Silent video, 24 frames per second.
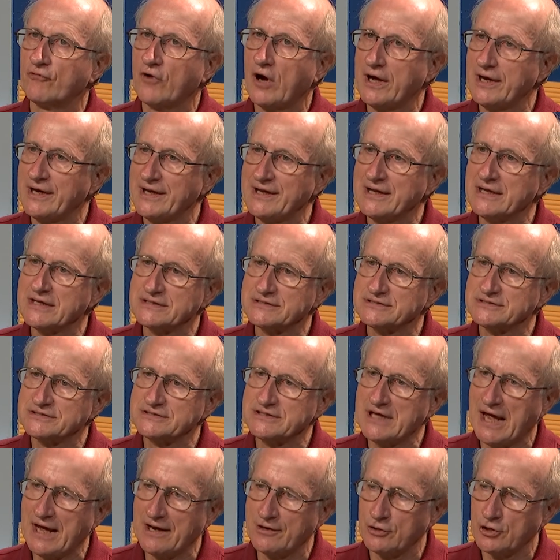Friday and
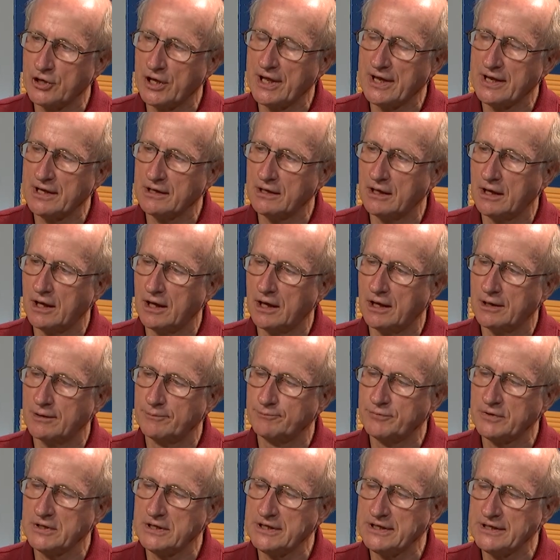Saturday uh,
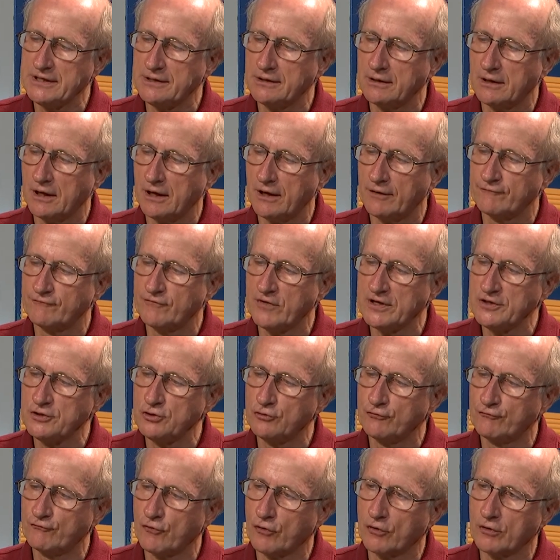be a
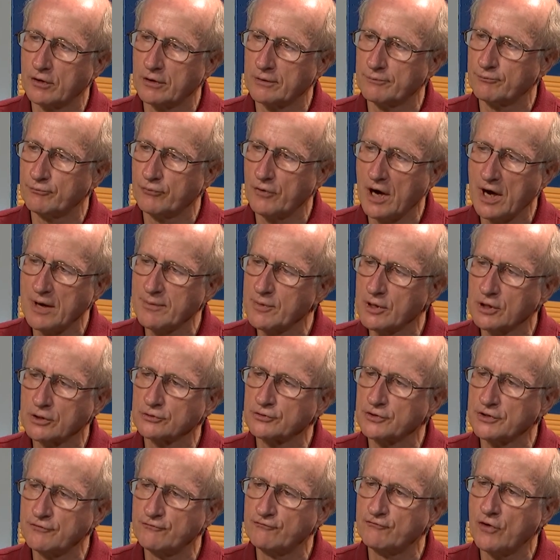venue for
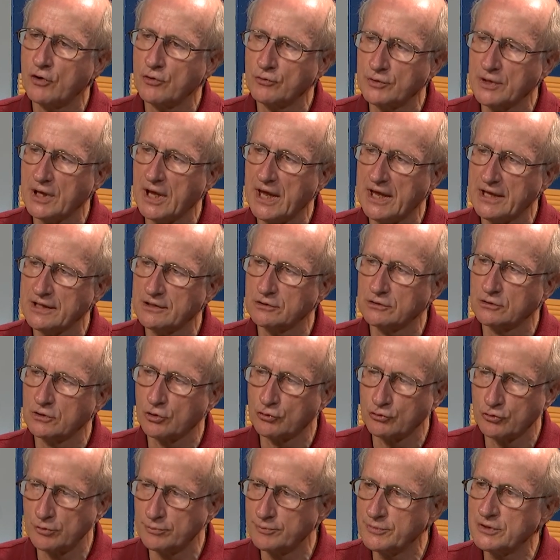primarily folk and
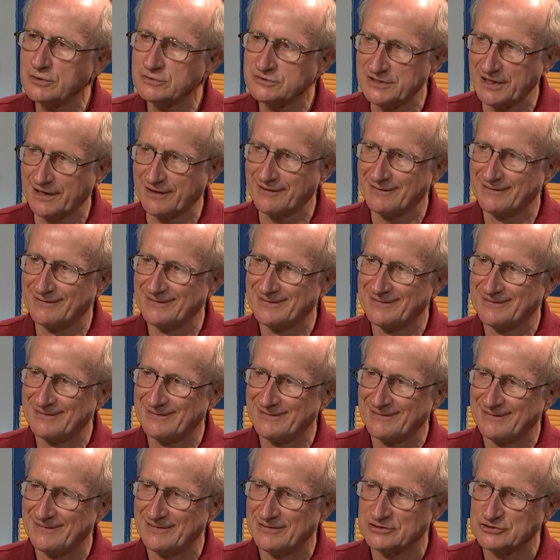local music. Mm -hmm.
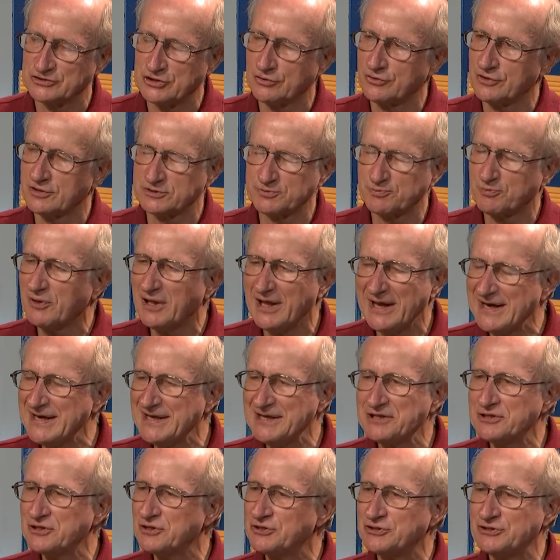So there's
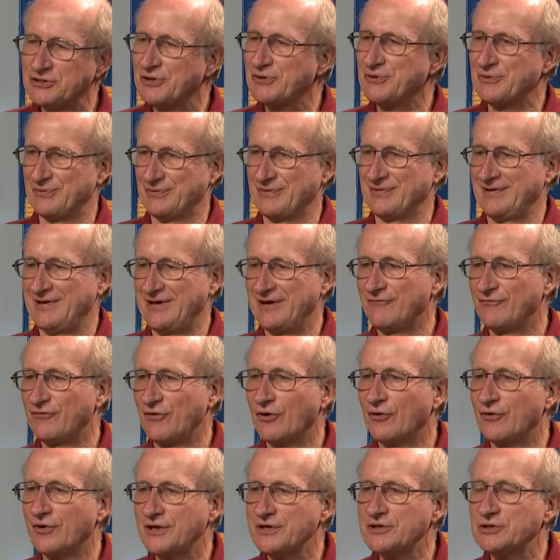plenty to do if
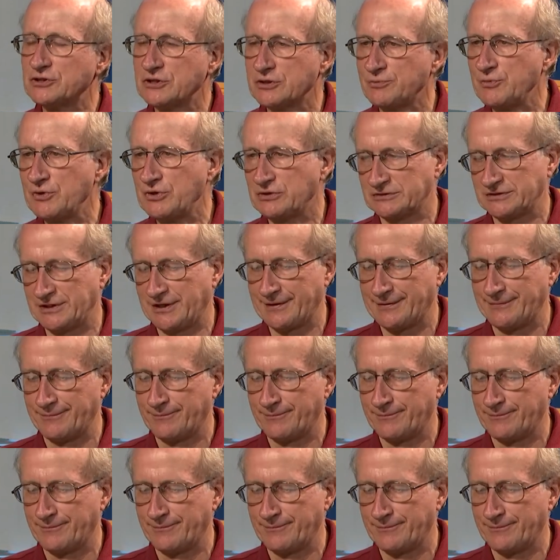you're into music.